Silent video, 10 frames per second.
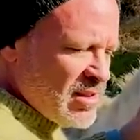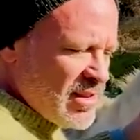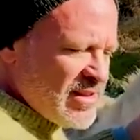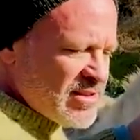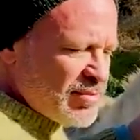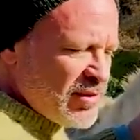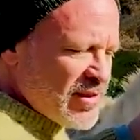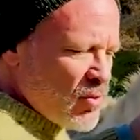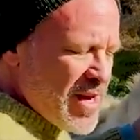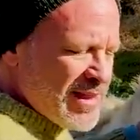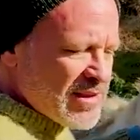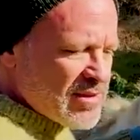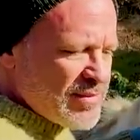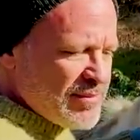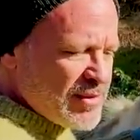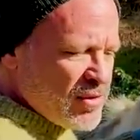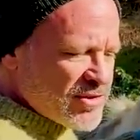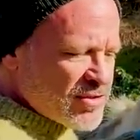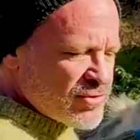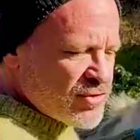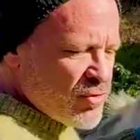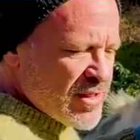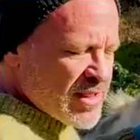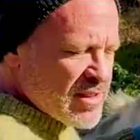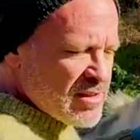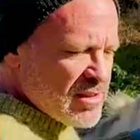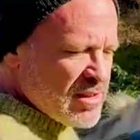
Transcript: And he's pulling away a little bit, but also enjoying it.